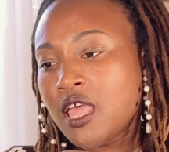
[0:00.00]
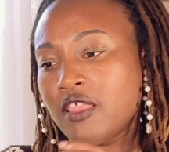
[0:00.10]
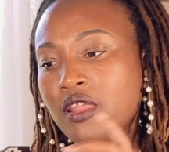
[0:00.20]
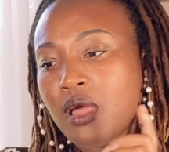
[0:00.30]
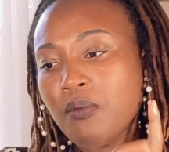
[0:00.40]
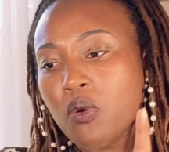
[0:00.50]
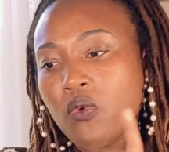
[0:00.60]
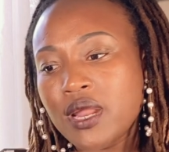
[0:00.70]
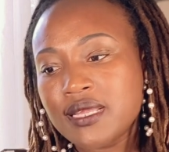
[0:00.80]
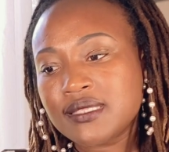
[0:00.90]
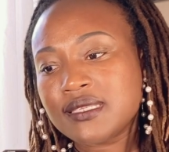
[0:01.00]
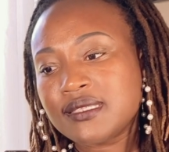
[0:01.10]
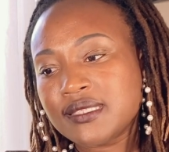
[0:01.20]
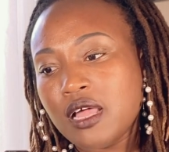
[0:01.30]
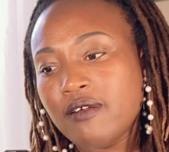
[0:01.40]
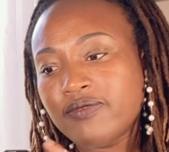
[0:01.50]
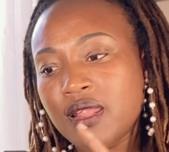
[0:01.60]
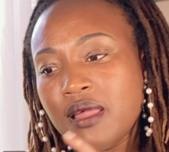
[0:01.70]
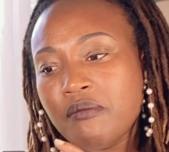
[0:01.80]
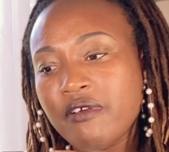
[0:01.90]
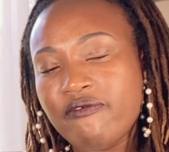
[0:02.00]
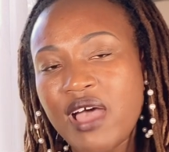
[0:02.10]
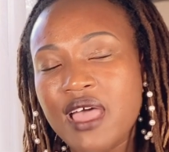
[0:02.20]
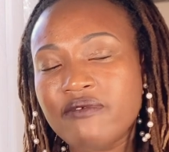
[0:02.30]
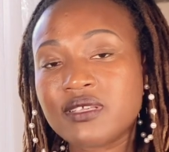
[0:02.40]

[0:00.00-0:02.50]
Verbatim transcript: The number 1 is the self, the number 5